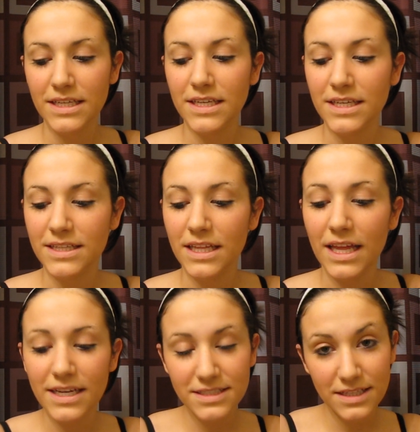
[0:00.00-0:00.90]
And the
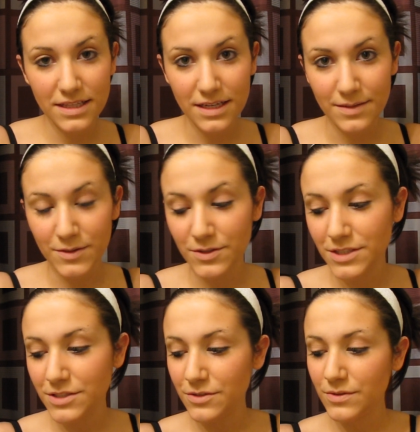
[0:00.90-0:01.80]
last thing that I'm going
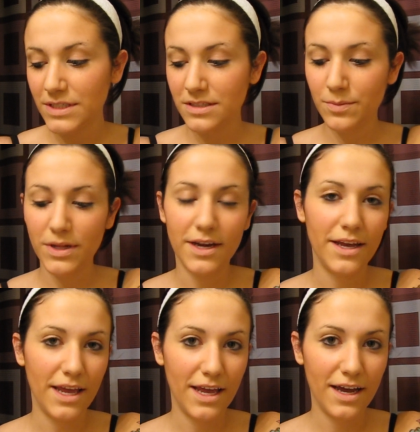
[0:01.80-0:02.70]
to do is apply
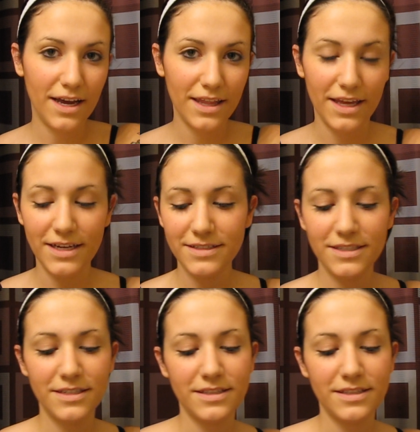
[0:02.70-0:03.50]
a highlight.